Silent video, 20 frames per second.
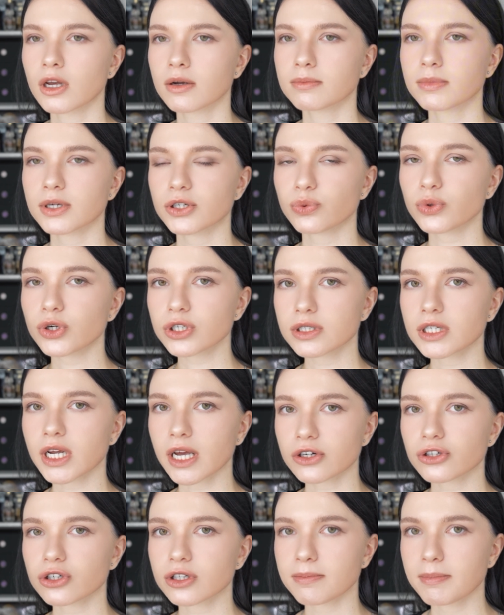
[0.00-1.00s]
But what
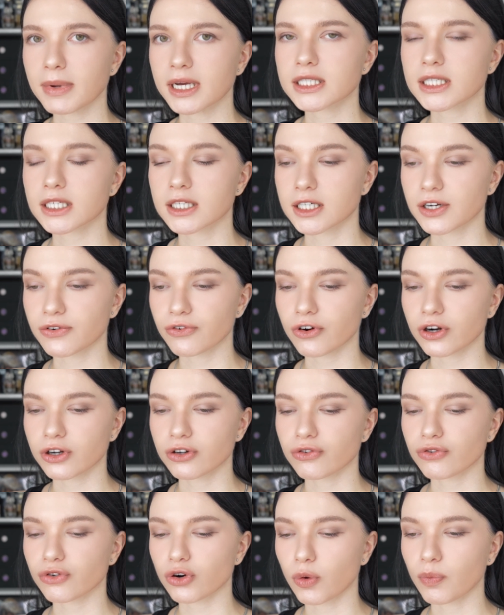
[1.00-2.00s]
actually makes it
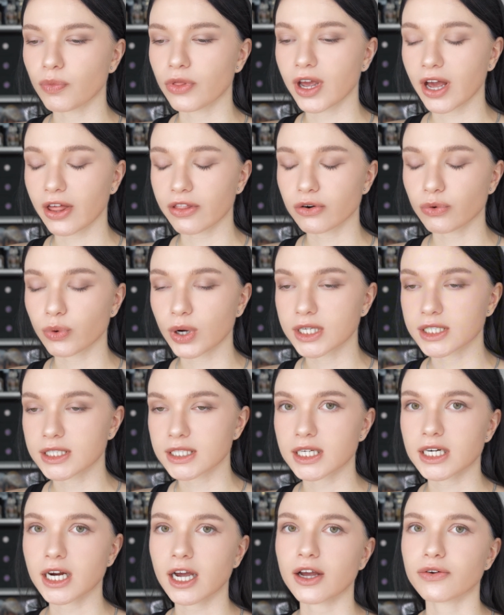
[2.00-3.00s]
different from the other ones
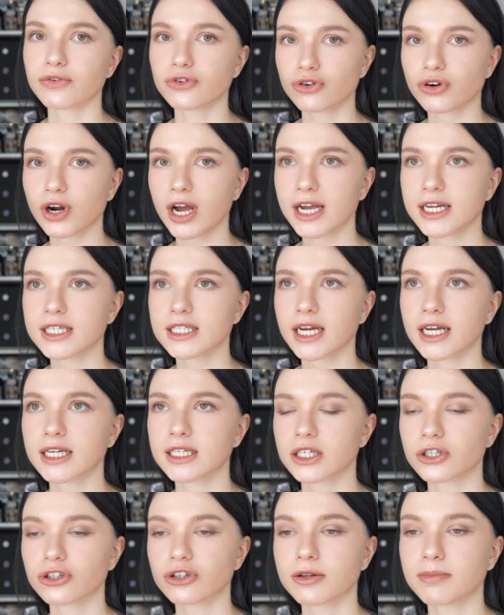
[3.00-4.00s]
that I have tried and
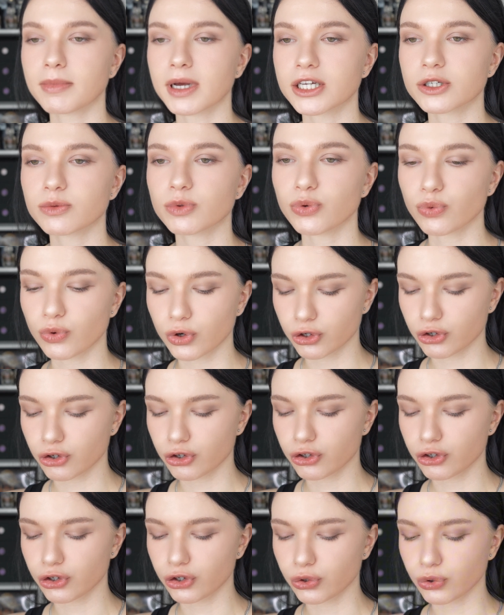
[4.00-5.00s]
actually makes me want
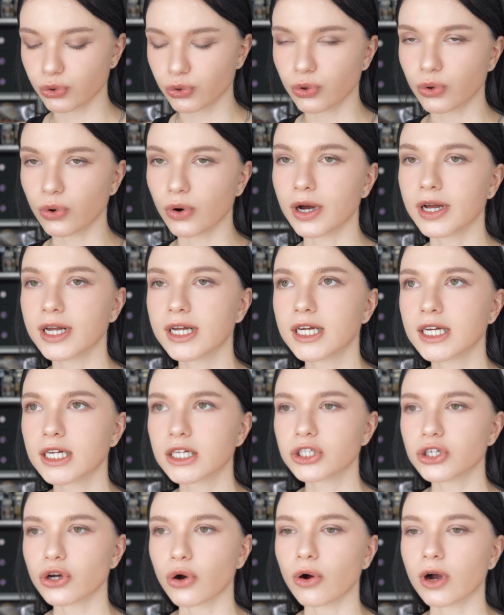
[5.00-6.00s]
to
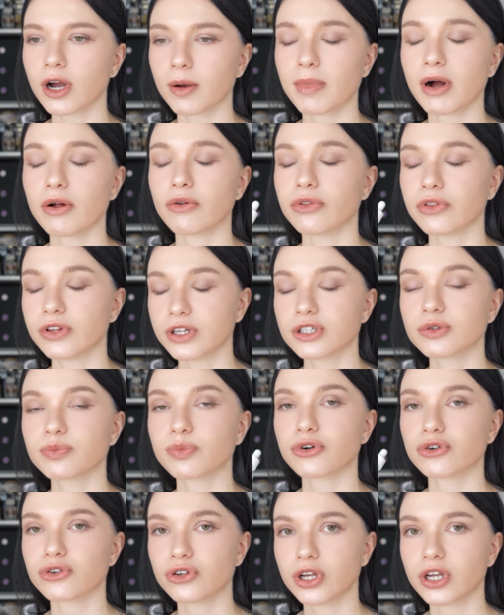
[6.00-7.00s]
talk about this
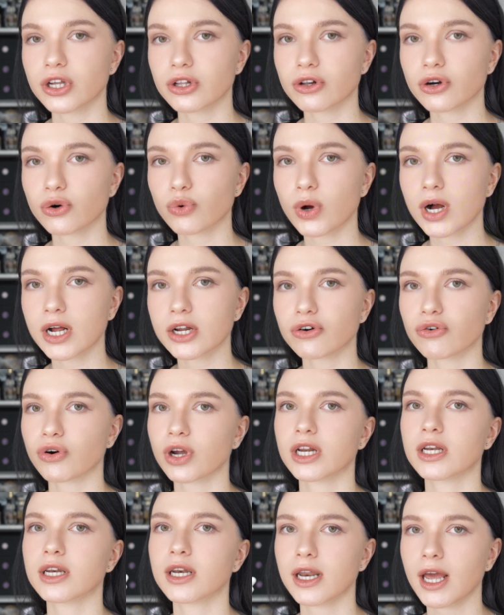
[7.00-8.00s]
particular one
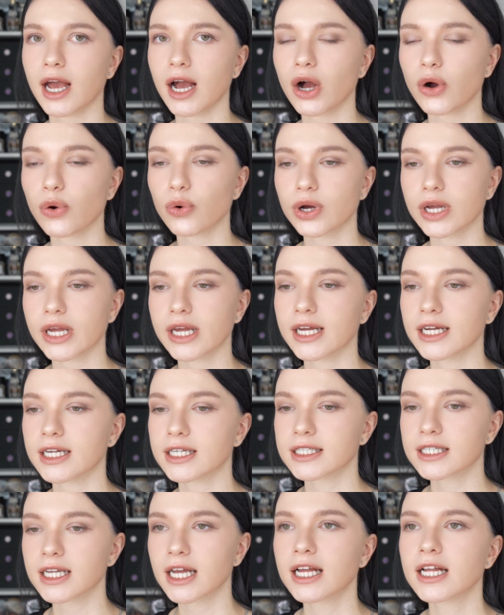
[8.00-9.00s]
right now
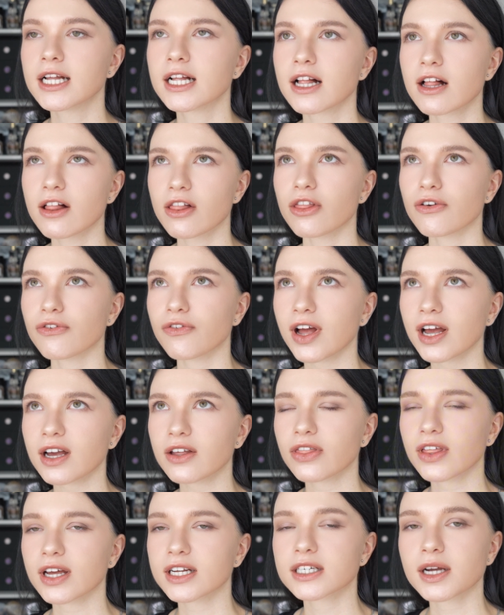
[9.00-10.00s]
is the
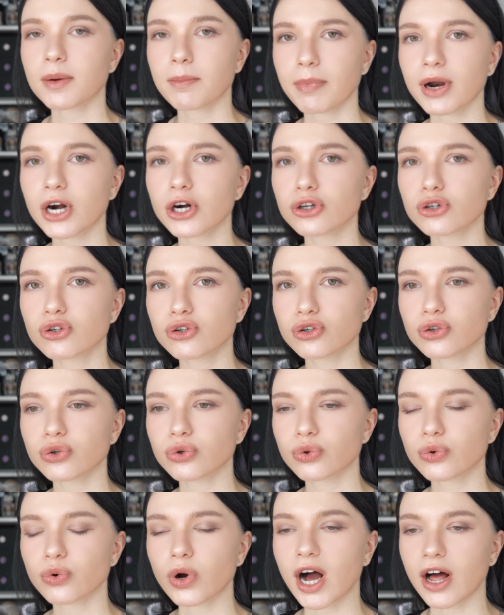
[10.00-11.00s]
fact that compared
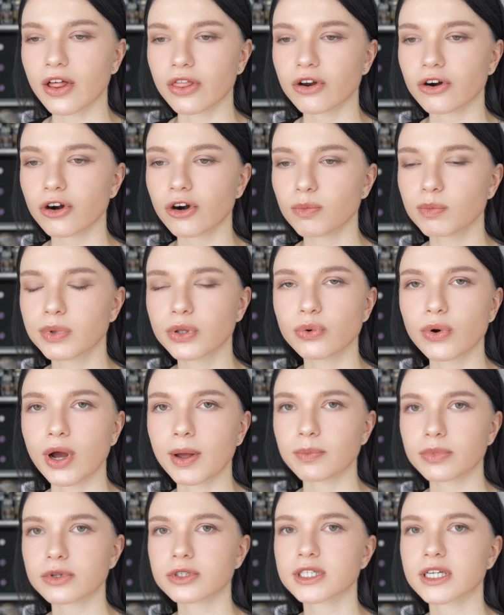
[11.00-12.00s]
to other blue
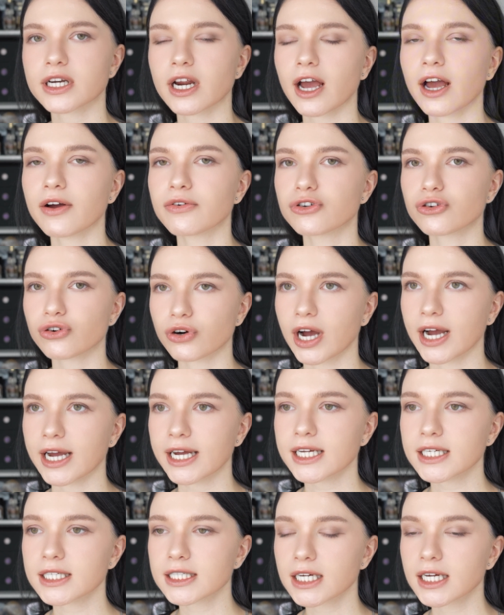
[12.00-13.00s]
ampoules that I have
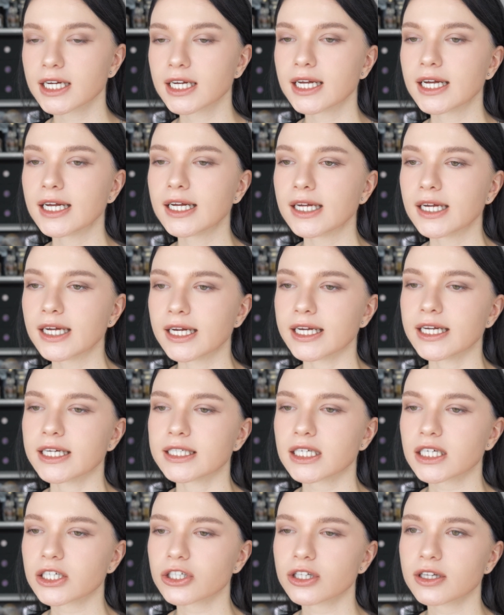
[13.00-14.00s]
tried, it
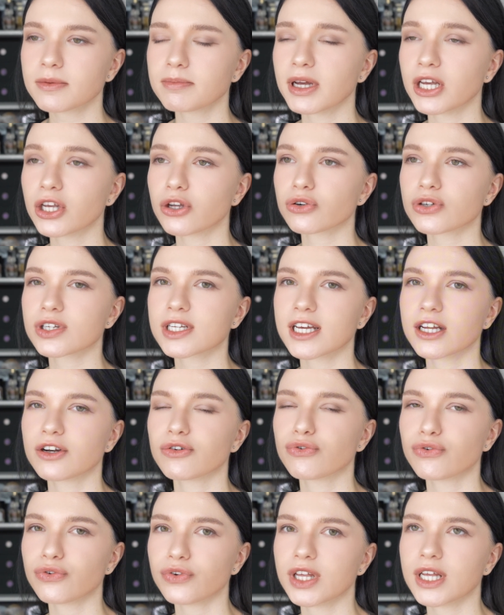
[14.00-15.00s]
actually makes your skin
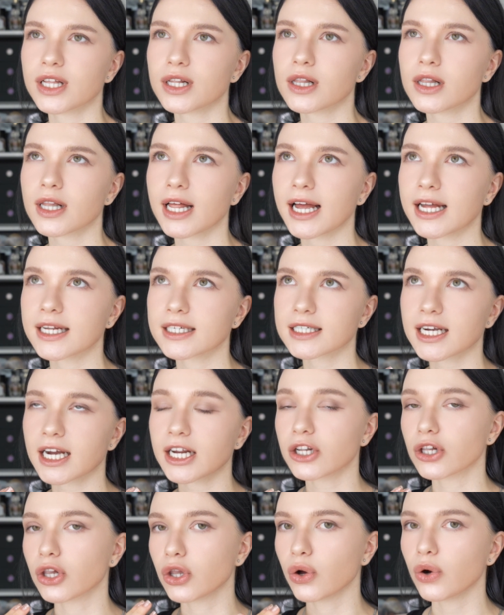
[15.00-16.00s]
feel and
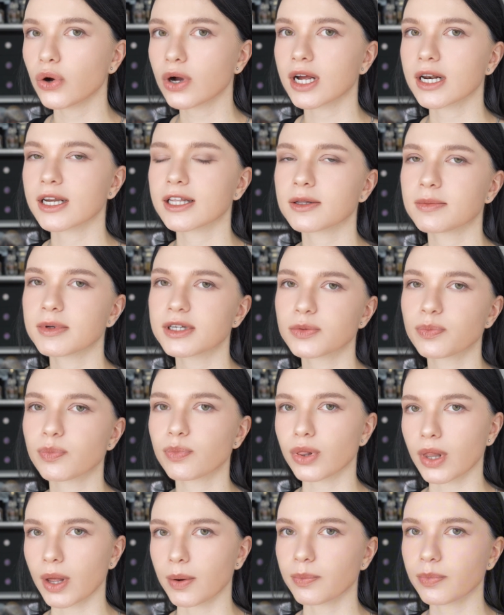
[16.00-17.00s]
kind of look a little bit
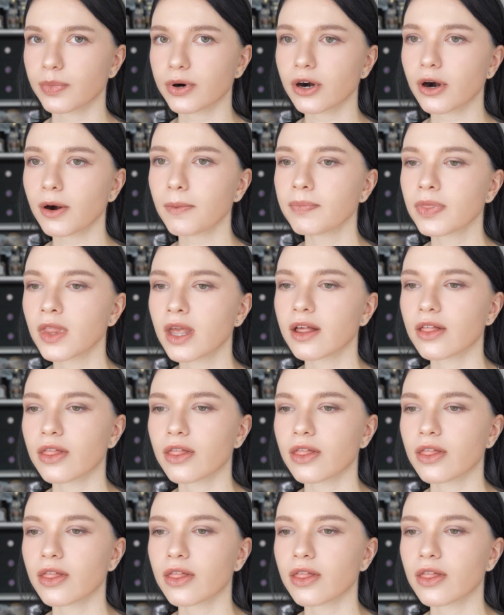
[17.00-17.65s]
plumper.